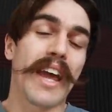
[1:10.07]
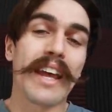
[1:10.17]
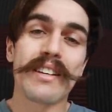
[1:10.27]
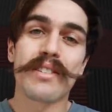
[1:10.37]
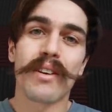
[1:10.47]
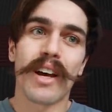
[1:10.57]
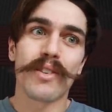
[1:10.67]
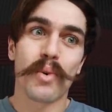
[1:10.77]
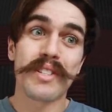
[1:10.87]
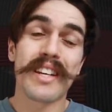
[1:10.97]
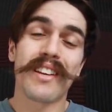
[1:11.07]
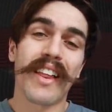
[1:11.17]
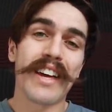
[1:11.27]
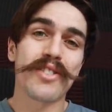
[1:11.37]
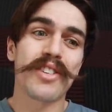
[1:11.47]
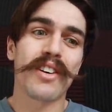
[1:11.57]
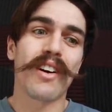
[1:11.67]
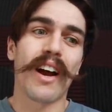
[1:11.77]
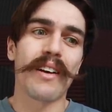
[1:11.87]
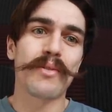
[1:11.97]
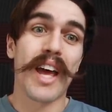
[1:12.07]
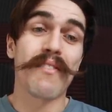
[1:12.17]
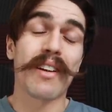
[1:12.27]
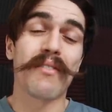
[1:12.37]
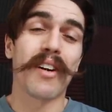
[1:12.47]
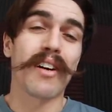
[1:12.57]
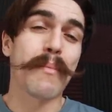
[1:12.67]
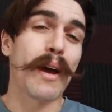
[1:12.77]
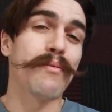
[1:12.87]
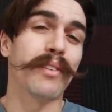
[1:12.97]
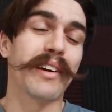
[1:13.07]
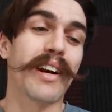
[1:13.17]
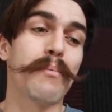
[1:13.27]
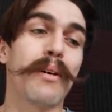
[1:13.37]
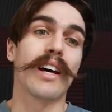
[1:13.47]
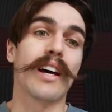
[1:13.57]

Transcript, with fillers: and towards the end of last year I was having a very bad flare-up.